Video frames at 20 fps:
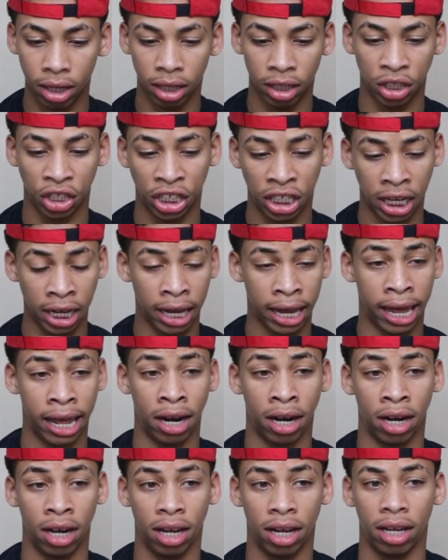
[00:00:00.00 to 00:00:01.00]

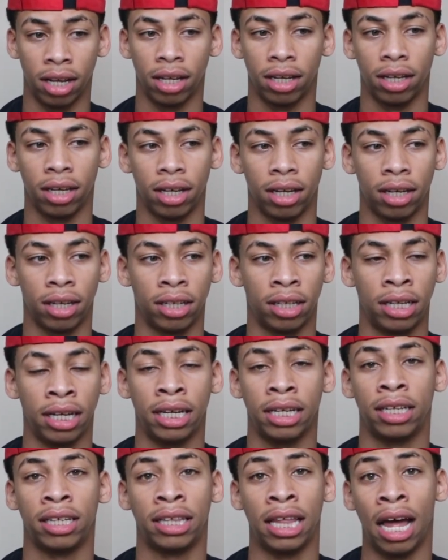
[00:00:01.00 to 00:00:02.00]
she
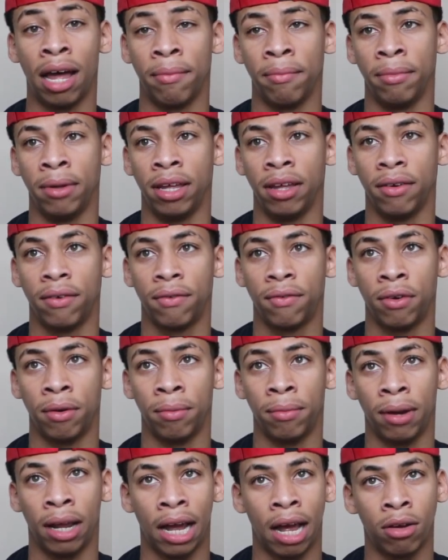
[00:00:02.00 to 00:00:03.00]
stopped me from,
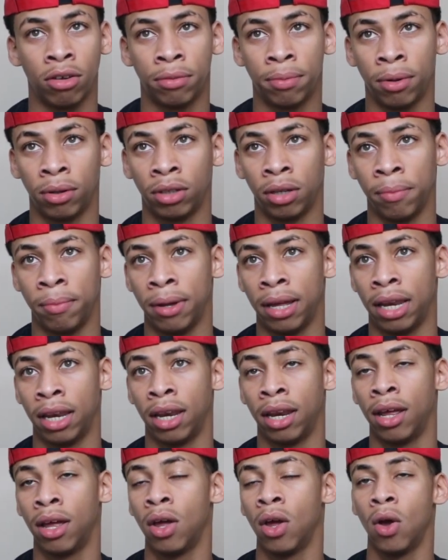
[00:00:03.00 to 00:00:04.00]
like, I was supposed to have been
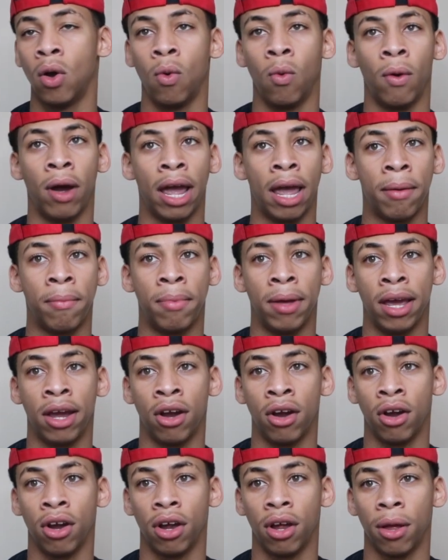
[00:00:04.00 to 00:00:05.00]
way
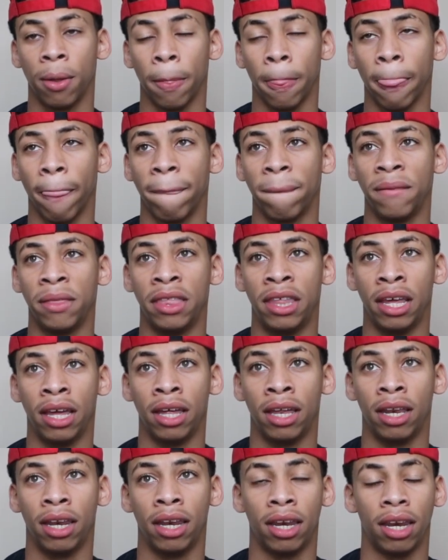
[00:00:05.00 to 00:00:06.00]
bigger
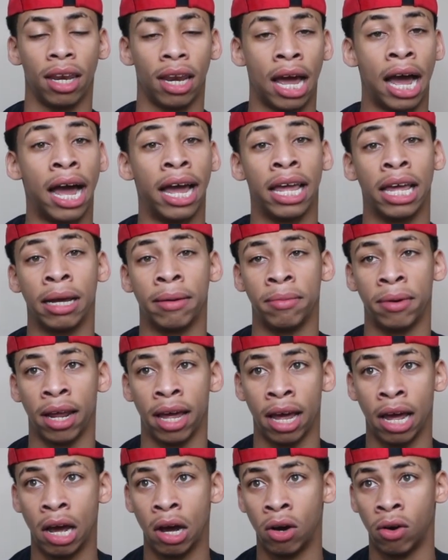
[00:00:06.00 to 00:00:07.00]
than I am
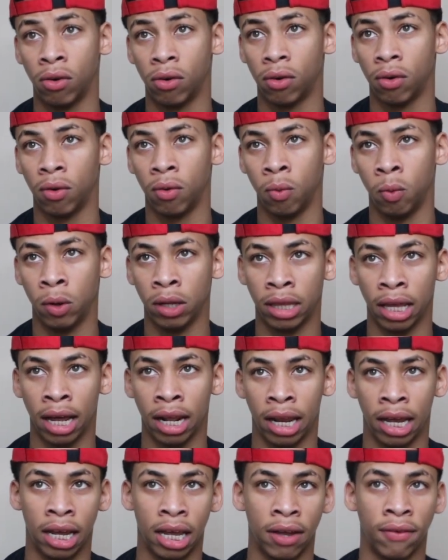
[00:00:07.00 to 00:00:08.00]
now without,
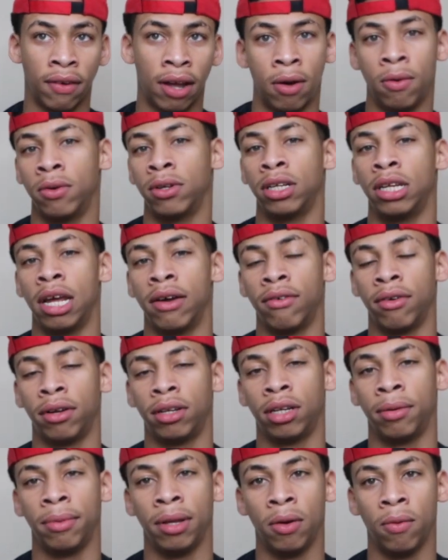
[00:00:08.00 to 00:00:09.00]
like, if I was never
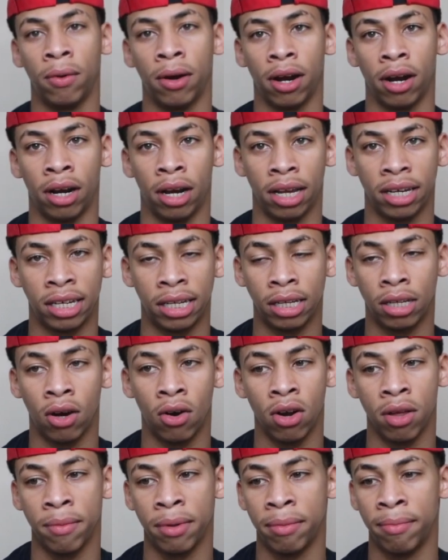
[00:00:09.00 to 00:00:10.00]
to be with her, like she's
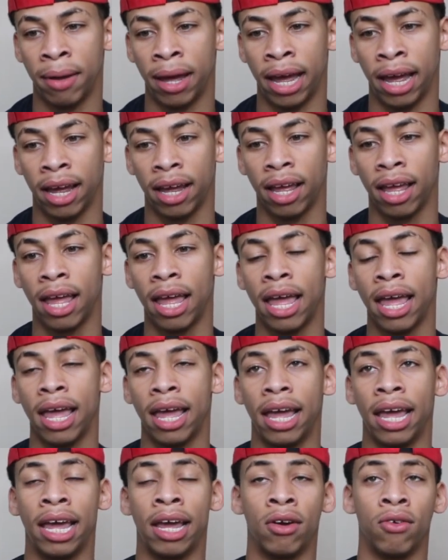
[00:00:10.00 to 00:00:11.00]
holding me back.
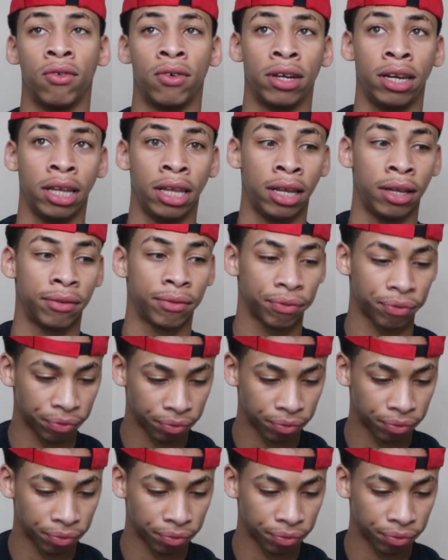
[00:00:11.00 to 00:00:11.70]
And really,